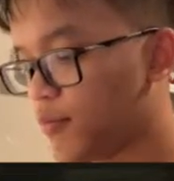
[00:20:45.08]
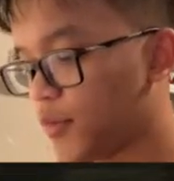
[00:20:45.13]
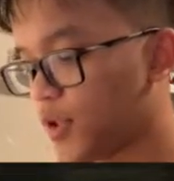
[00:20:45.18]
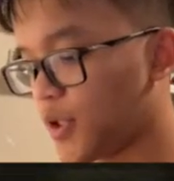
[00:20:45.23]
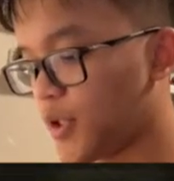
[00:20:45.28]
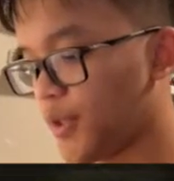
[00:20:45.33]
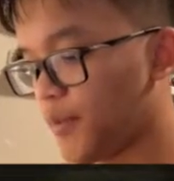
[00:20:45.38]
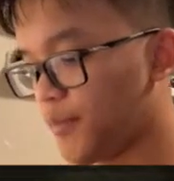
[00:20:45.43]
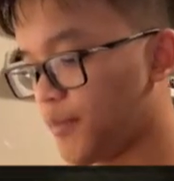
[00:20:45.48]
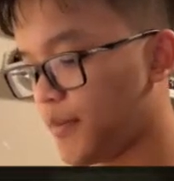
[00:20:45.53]

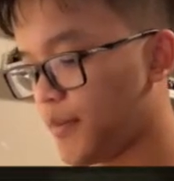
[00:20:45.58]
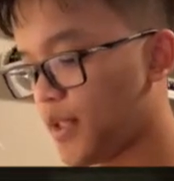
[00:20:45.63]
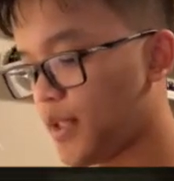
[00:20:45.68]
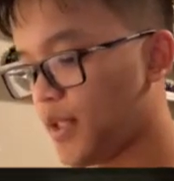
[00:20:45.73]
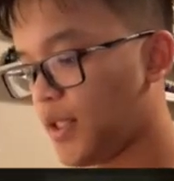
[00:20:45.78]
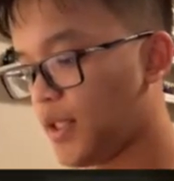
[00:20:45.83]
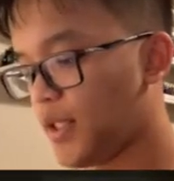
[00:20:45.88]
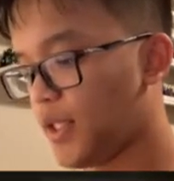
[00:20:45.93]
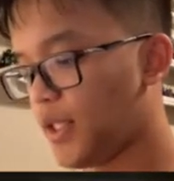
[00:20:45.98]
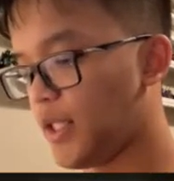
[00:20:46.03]
Okay.
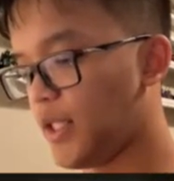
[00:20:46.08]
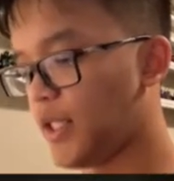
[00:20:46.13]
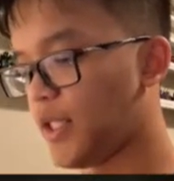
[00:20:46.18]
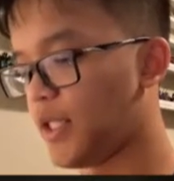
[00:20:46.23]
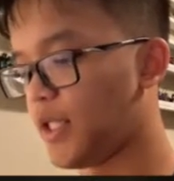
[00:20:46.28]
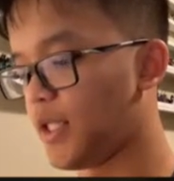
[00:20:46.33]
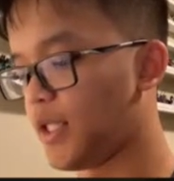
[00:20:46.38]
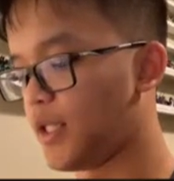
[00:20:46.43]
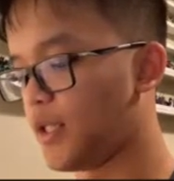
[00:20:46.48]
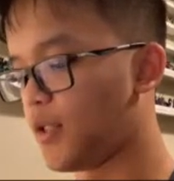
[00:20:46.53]

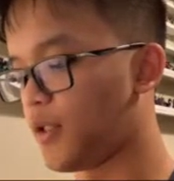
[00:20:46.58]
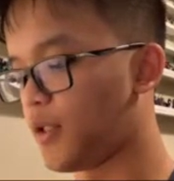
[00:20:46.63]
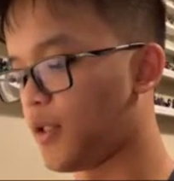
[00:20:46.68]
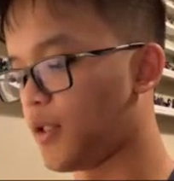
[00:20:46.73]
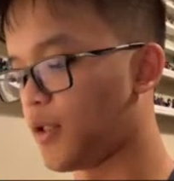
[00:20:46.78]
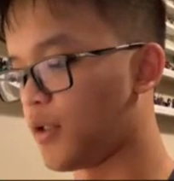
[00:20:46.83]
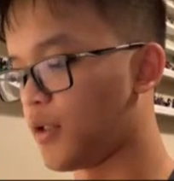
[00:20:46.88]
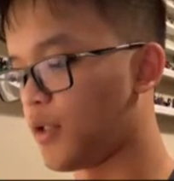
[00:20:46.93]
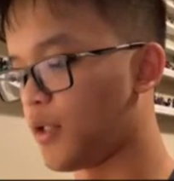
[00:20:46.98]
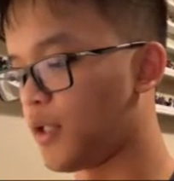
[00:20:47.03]
And
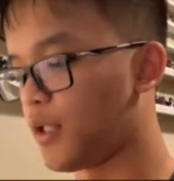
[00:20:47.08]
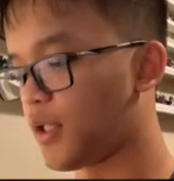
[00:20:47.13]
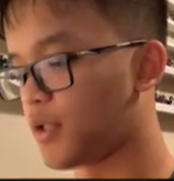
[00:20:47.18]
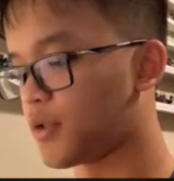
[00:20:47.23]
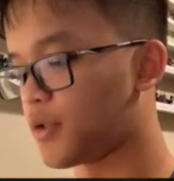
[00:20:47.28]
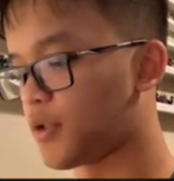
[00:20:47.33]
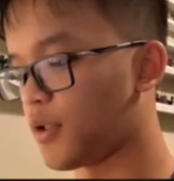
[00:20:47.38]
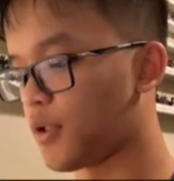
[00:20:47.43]
our next